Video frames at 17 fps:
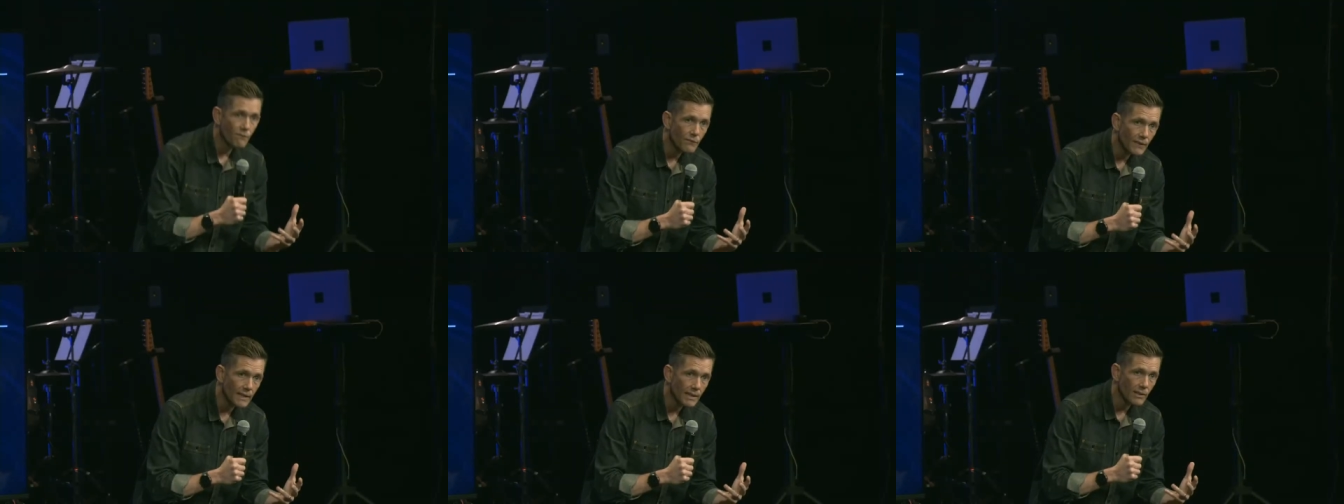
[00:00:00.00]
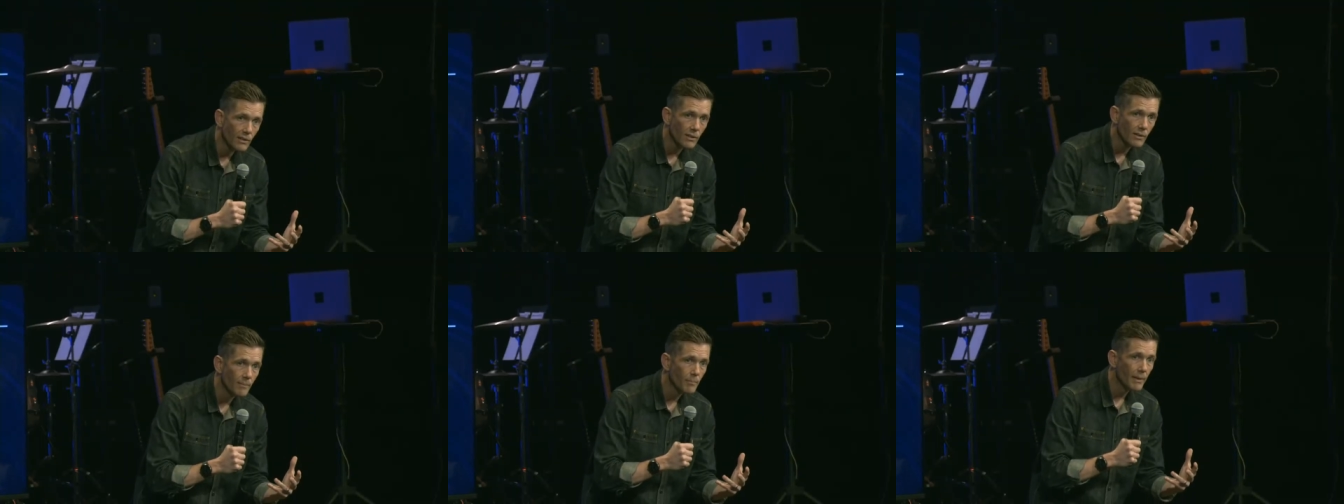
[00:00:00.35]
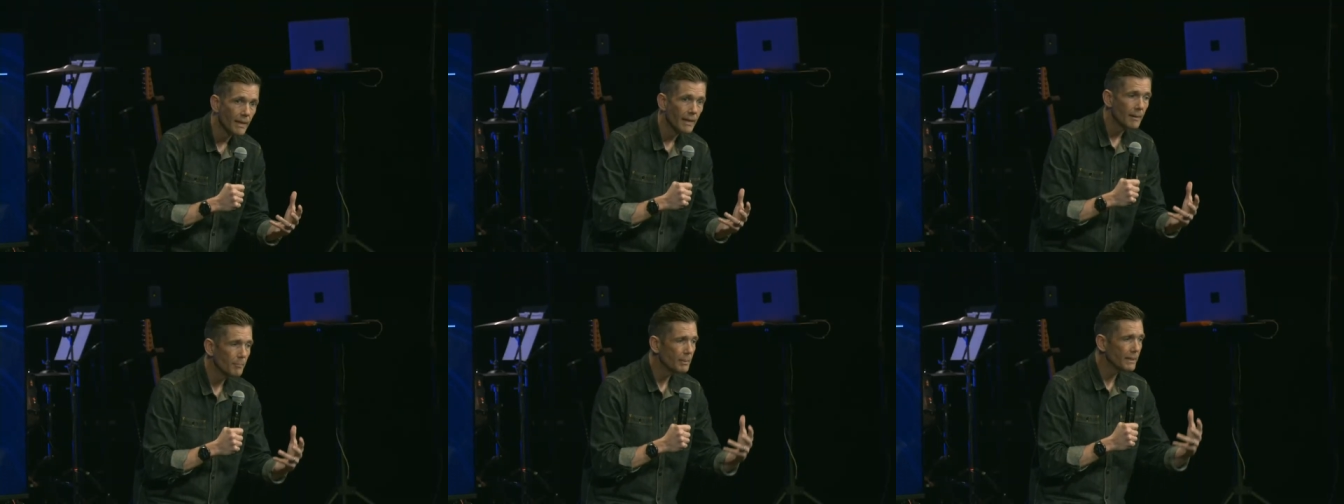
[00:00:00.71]
fear
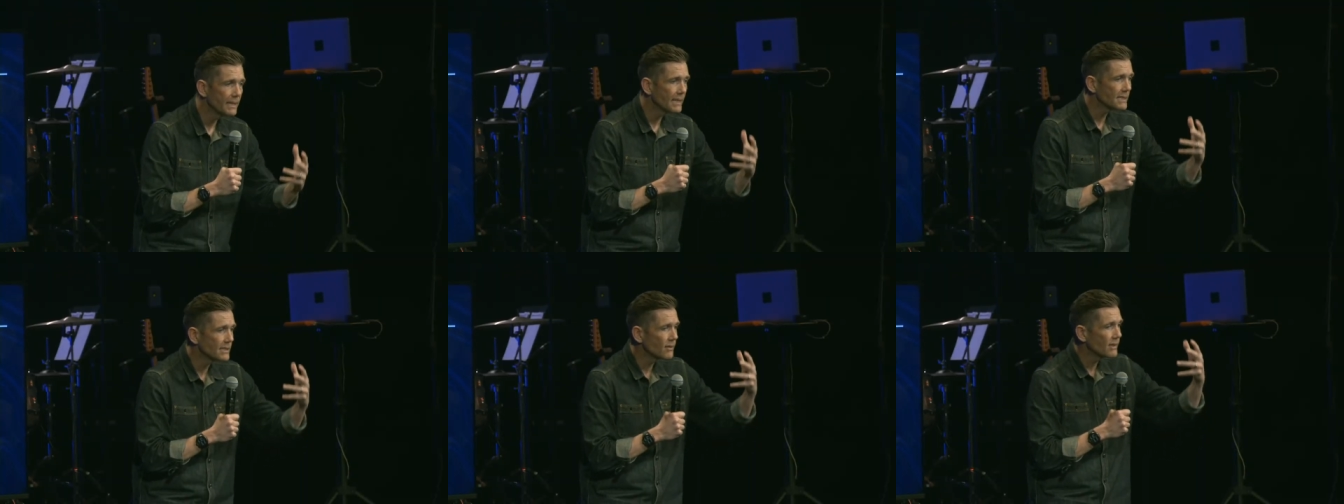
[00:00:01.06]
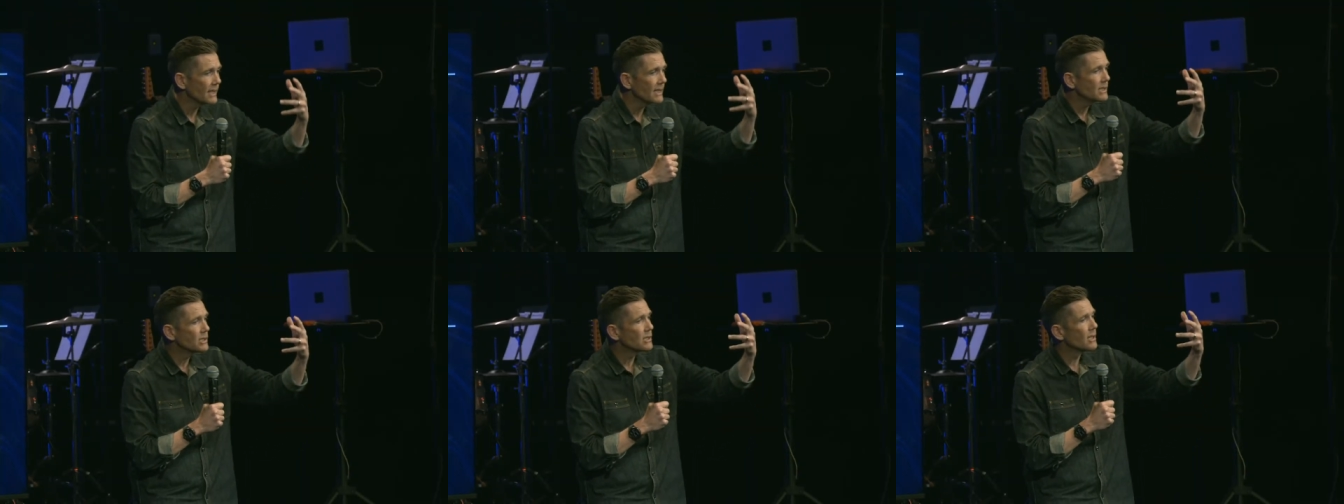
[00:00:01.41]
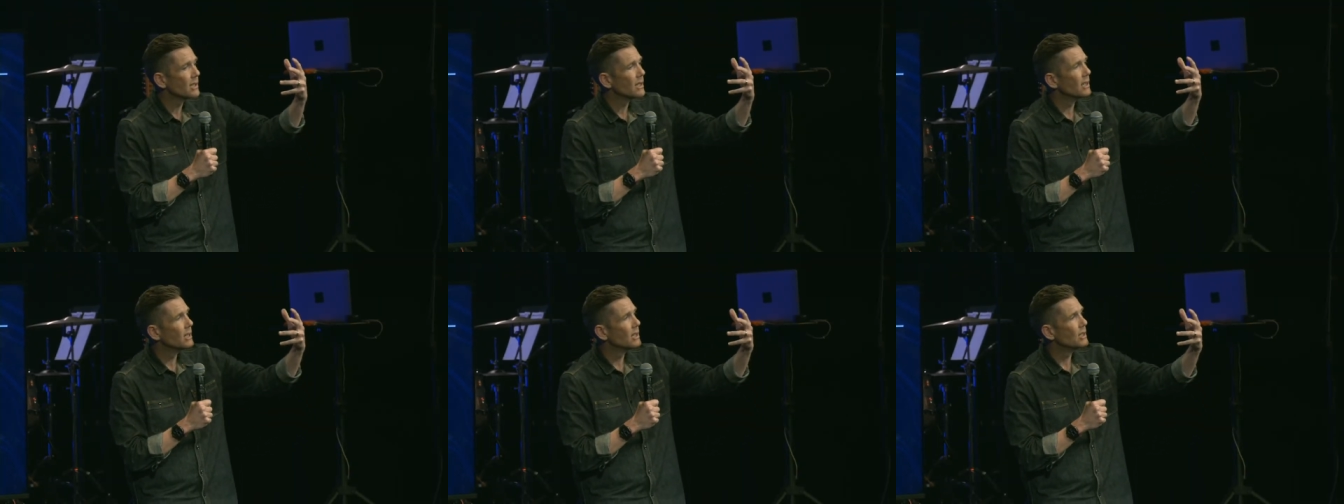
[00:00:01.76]
because of these
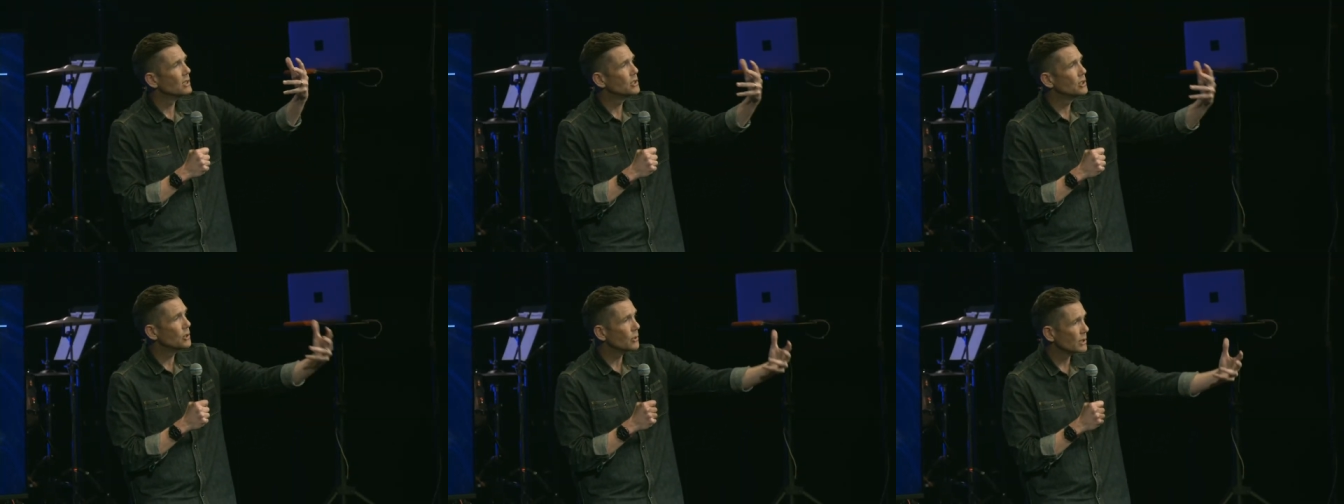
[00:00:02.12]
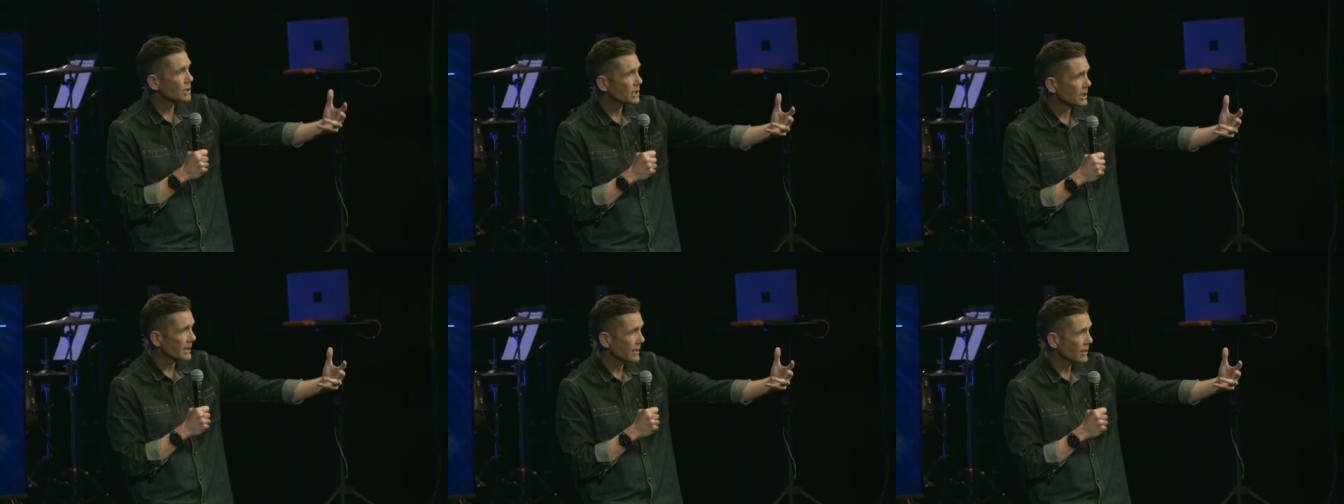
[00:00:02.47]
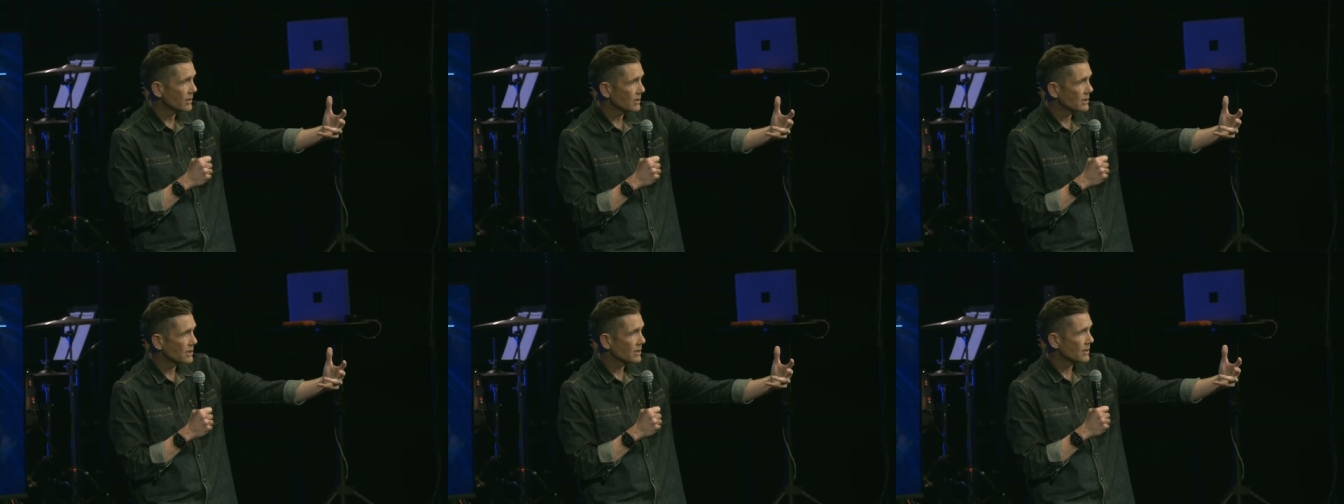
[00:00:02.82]
Jewish
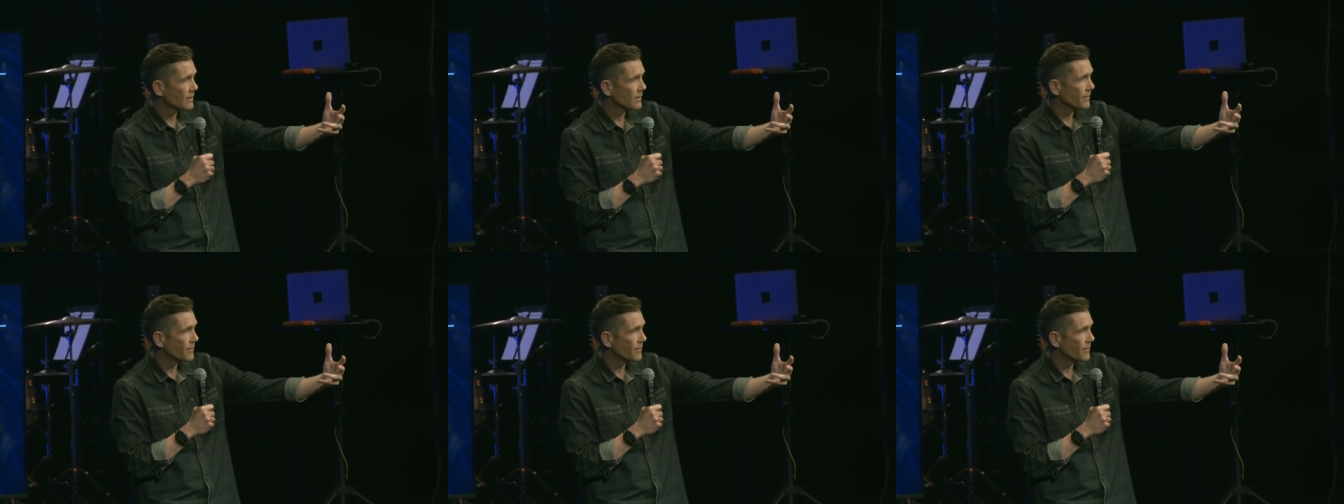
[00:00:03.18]
leaders.